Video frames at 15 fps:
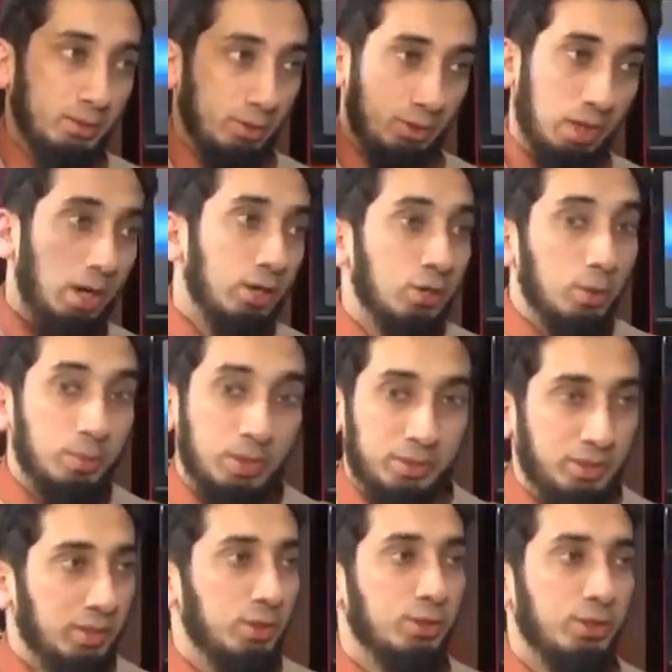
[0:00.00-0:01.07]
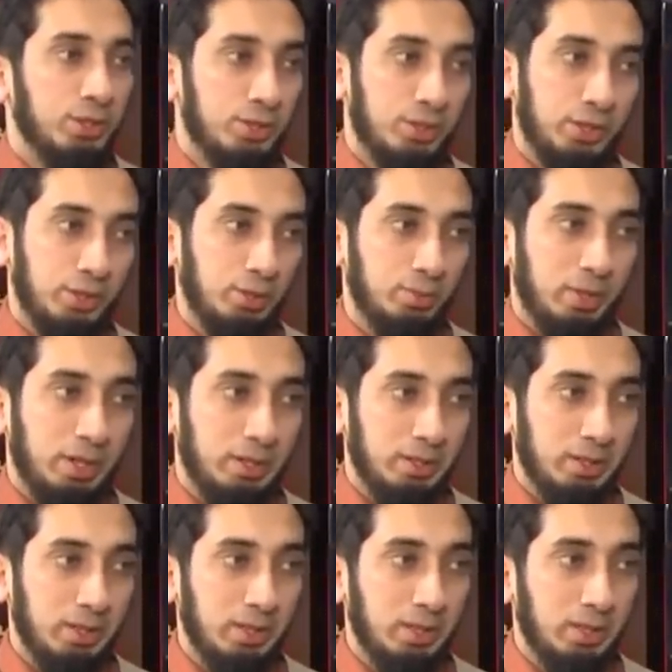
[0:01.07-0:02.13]
So they are your brother and your sister in
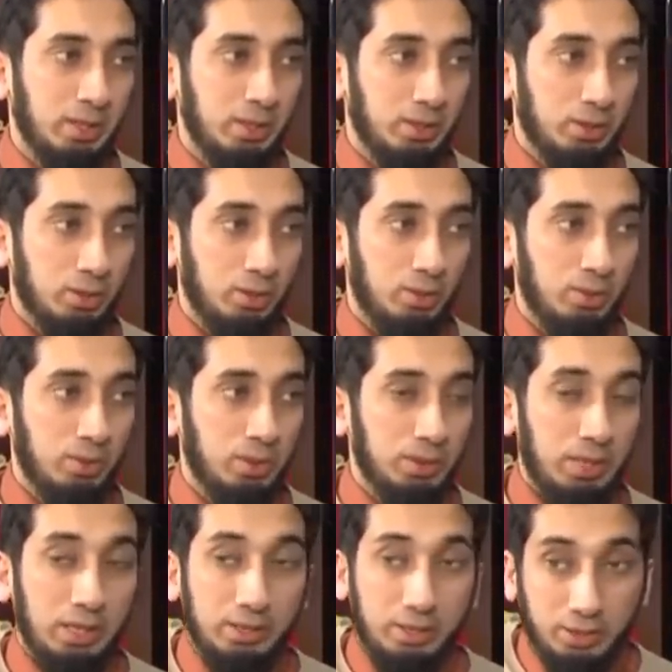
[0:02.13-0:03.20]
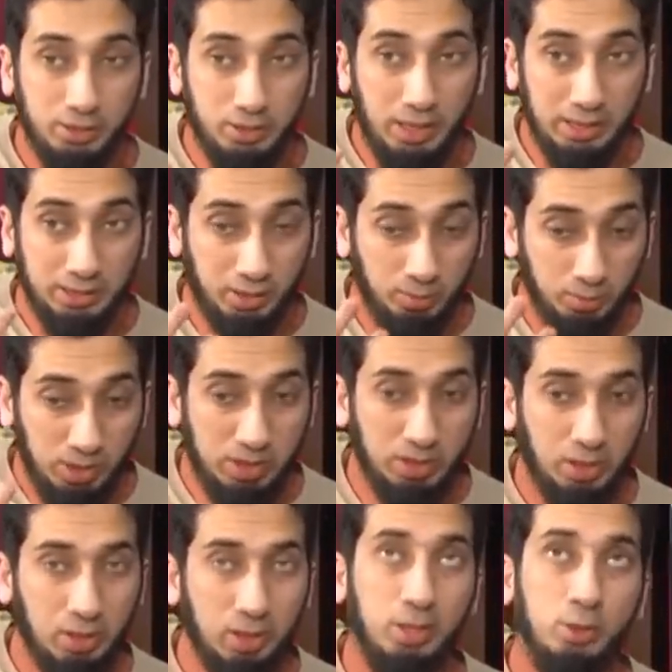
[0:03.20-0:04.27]
humanity. You know, that's the
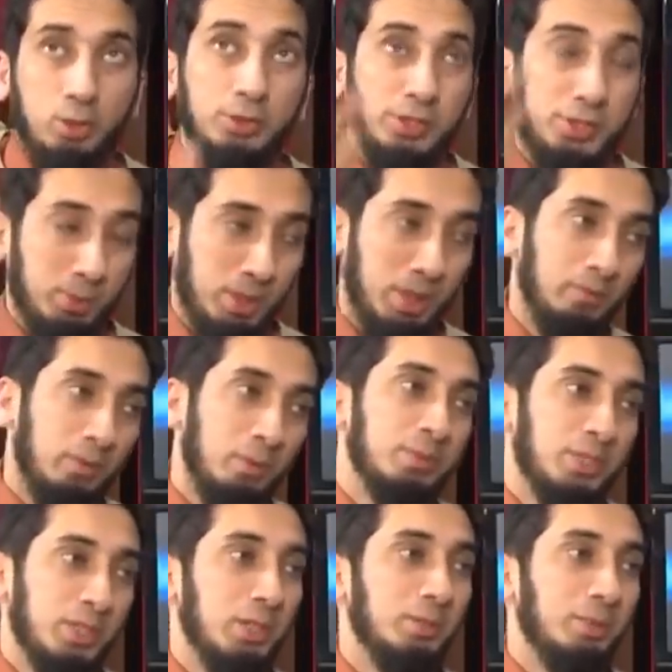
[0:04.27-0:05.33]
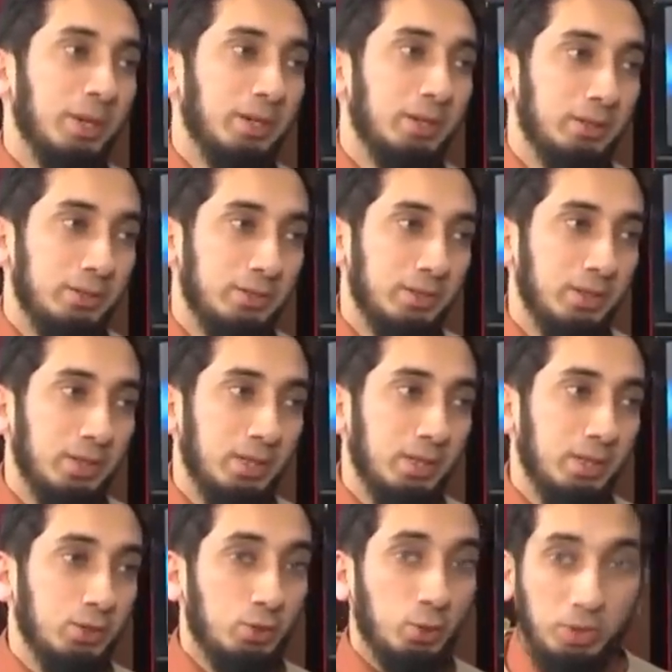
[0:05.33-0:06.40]
reason Allah told us we come from single parents.
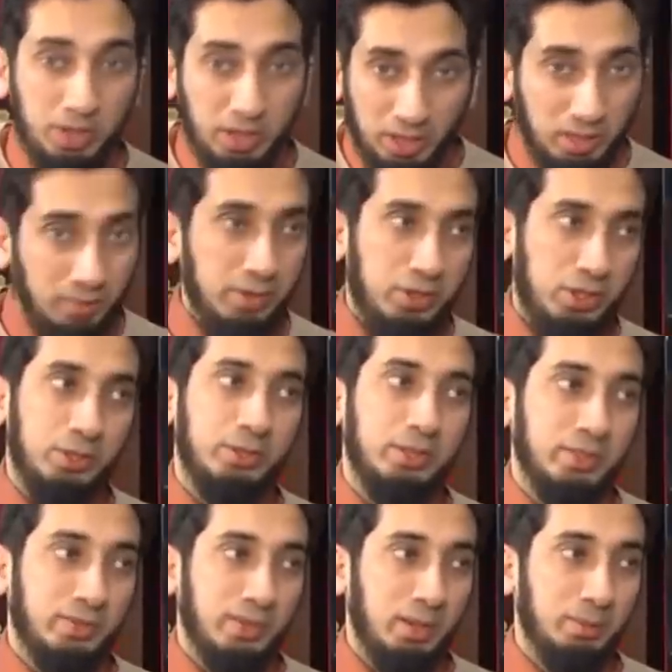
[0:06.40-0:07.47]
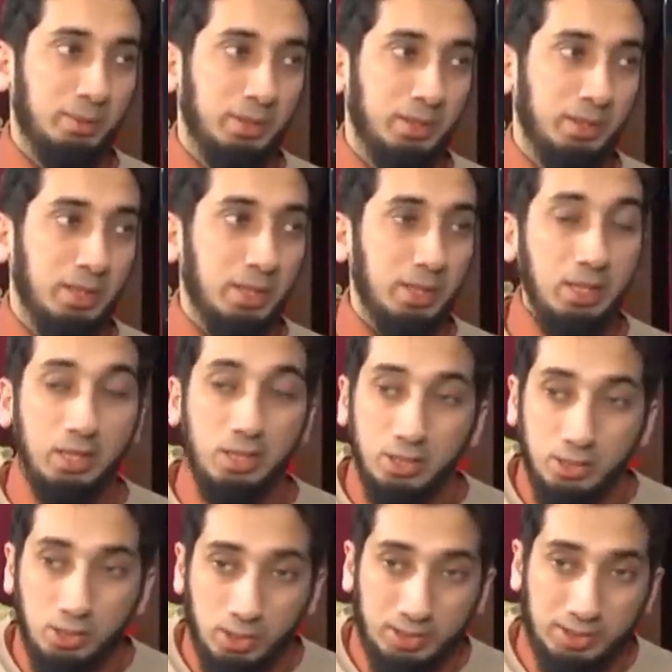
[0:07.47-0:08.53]
So we think of each other as family.
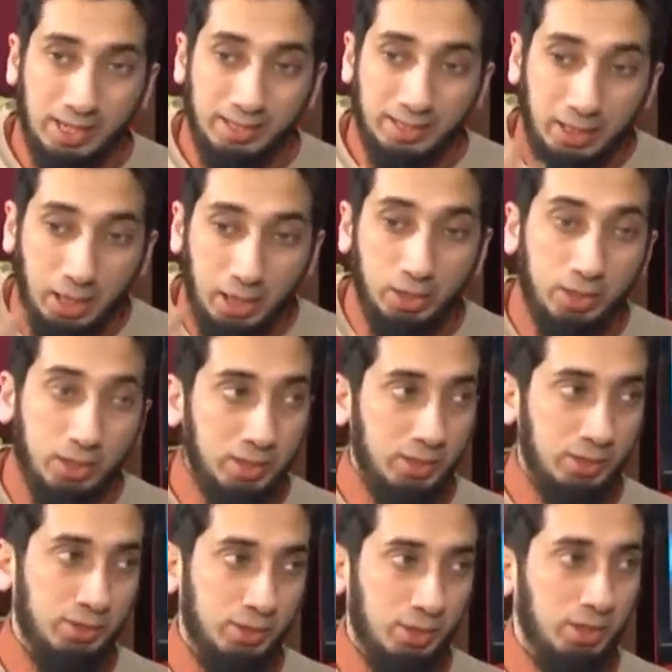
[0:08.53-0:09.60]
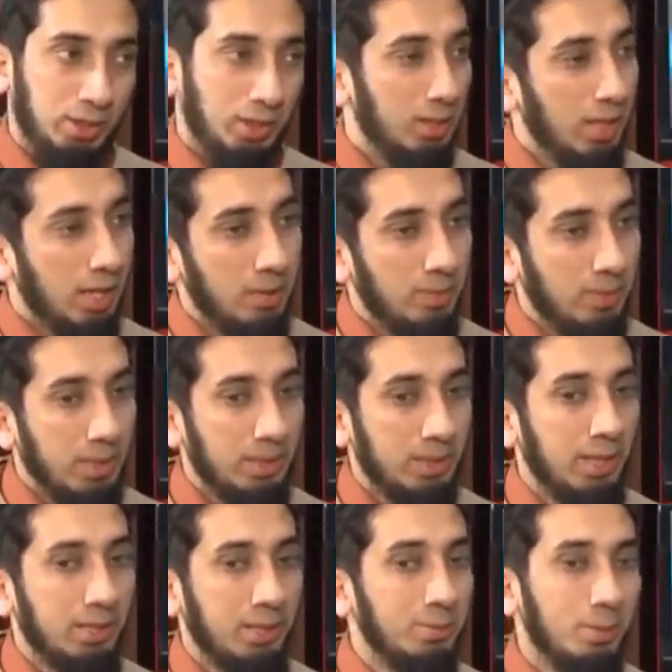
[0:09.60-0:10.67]
So it's that caring concern. A lot of
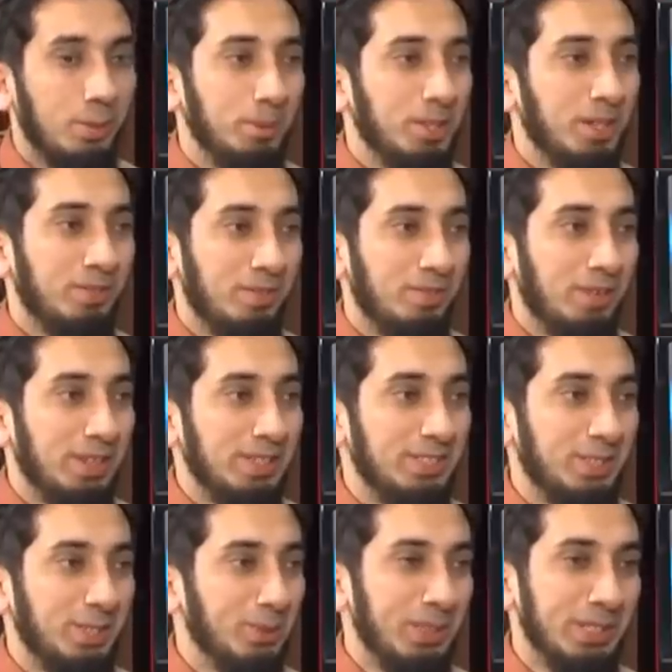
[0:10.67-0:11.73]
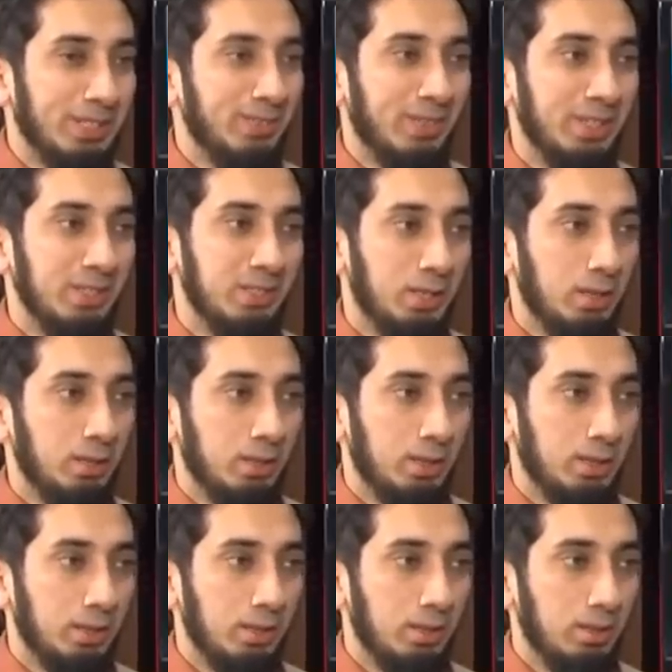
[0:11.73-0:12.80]
times people give advice in a way that's very
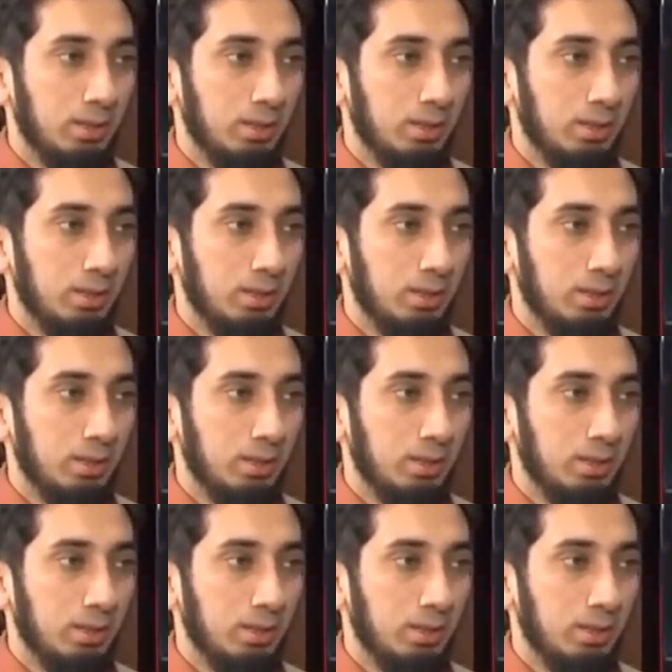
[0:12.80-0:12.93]
insulting.